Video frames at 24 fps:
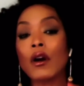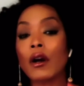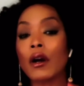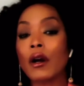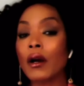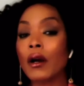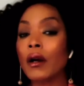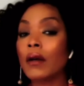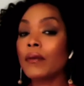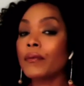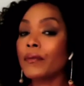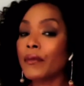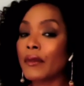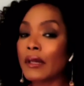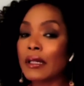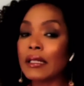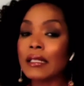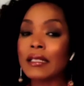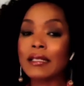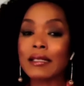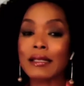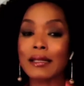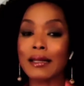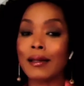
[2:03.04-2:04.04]
where,
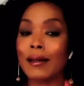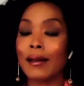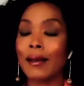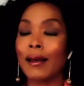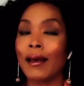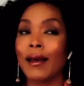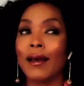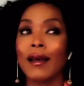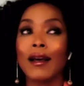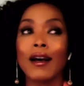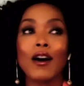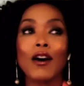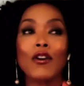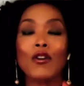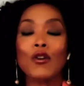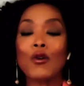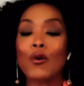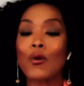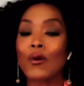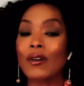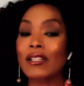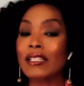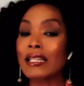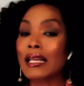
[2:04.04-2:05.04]
listen,
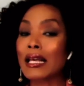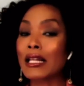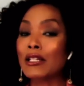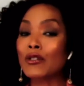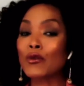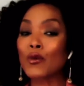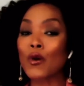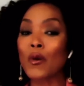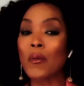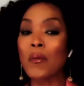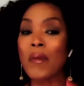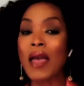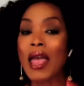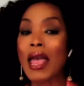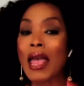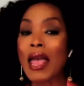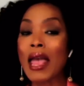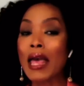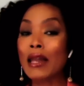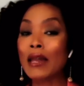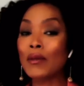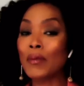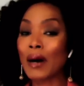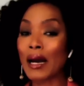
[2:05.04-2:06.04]
quartets were
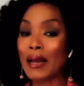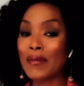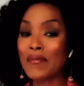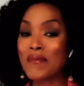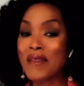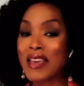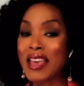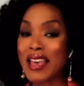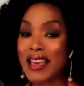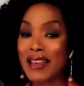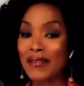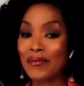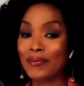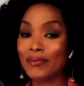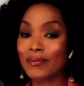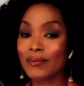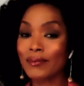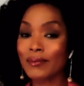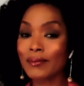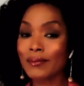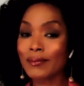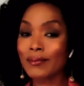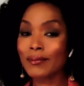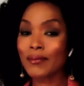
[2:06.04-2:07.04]
manned by men,
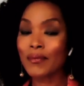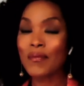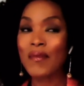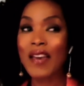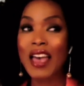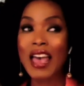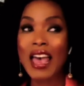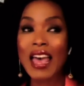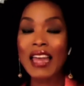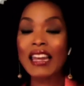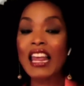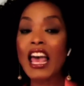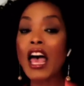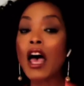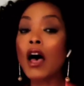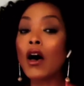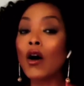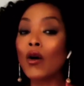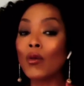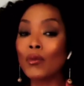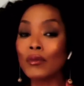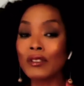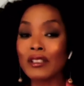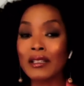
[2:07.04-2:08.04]
man
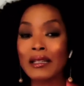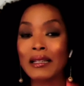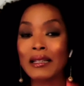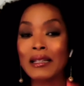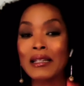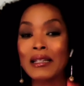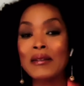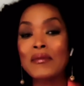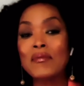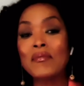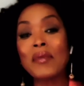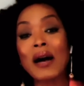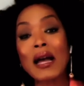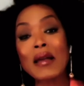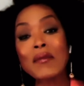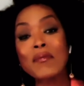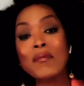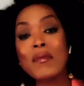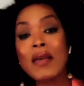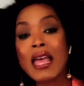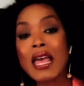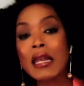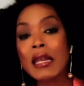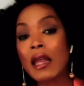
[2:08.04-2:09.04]
helmed by
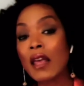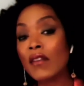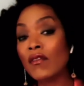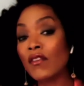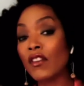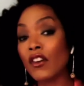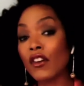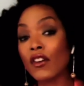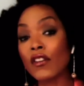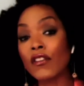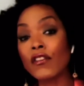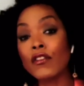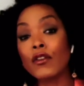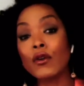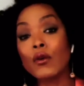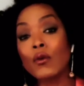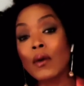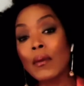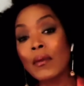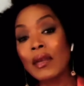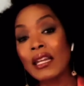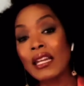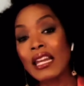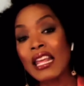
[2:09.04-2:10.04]
men, and very few
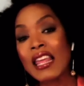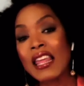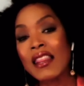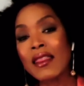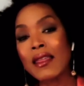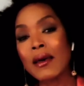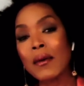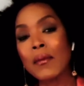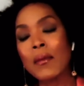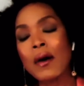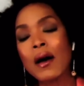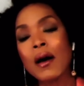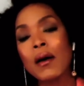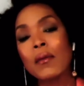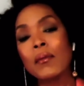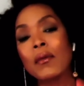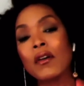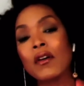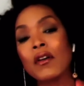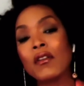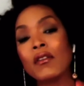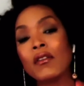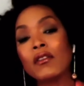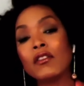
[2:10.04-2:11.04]
women in them.
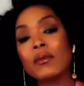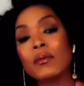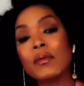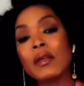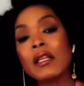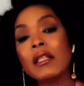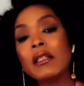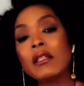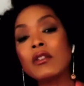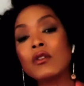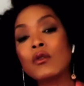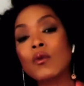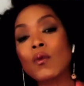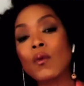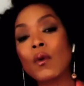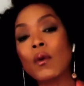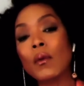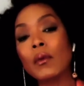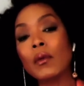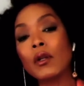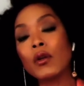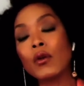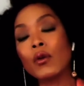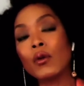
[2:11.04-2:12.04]
But to be this
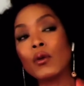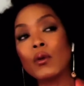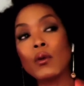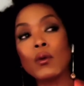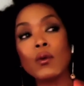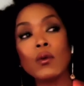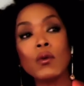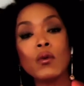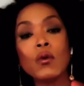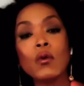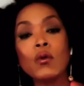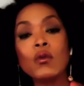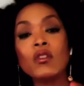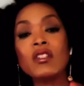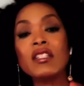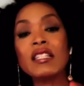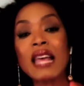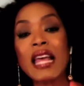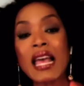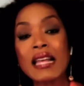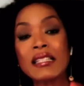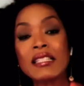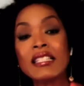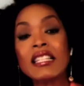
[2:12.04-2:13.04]
woman who who
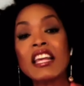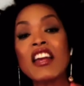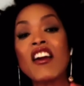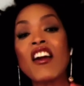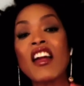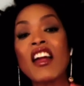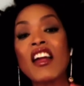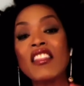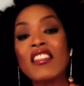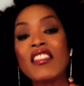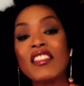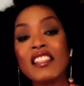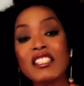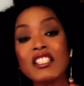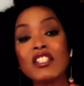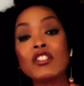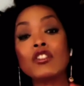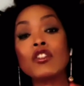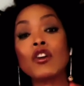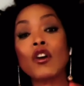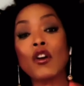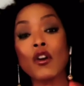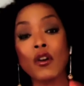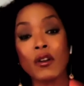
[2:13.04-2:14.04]
stands there and this
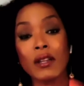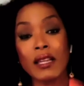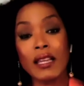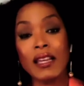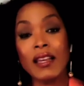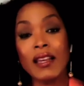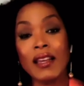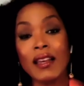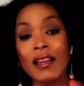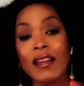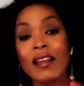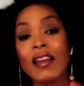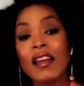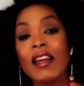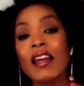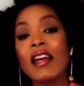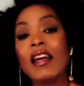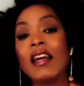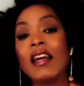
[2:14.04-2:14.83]
is her gig,